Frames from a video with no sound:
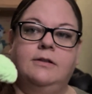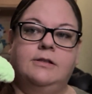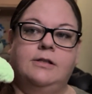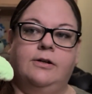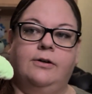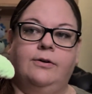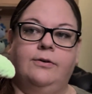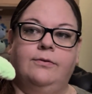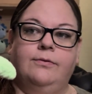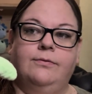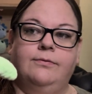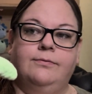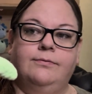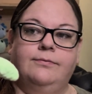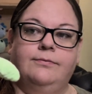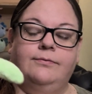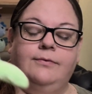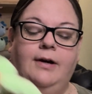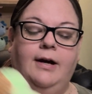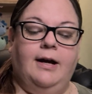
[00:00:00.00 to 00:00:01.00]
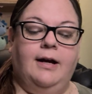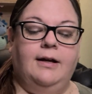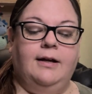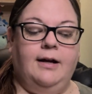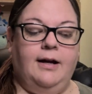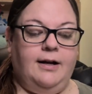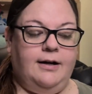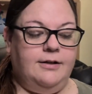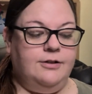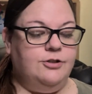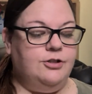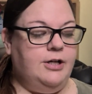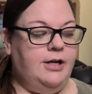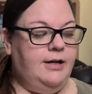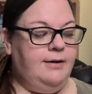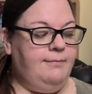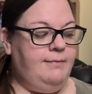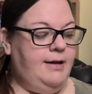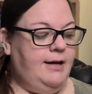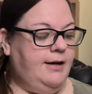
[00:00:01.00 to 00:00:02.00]
So I kind of try
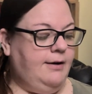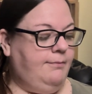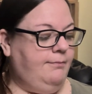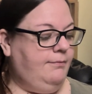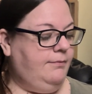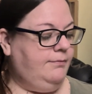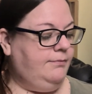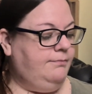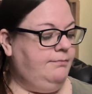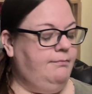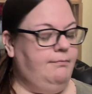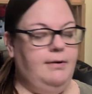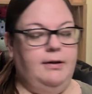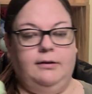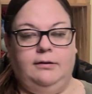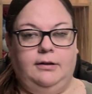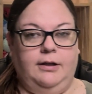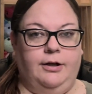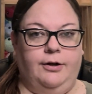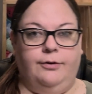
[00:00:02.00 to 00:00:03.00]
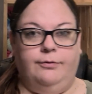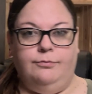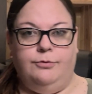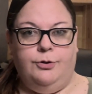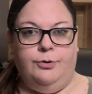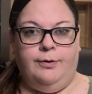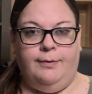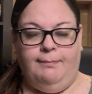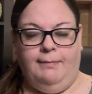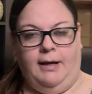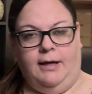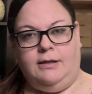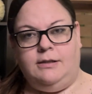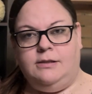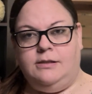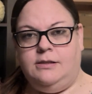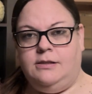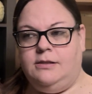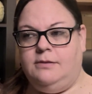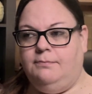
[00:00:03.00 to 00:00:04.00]
to make do a mix.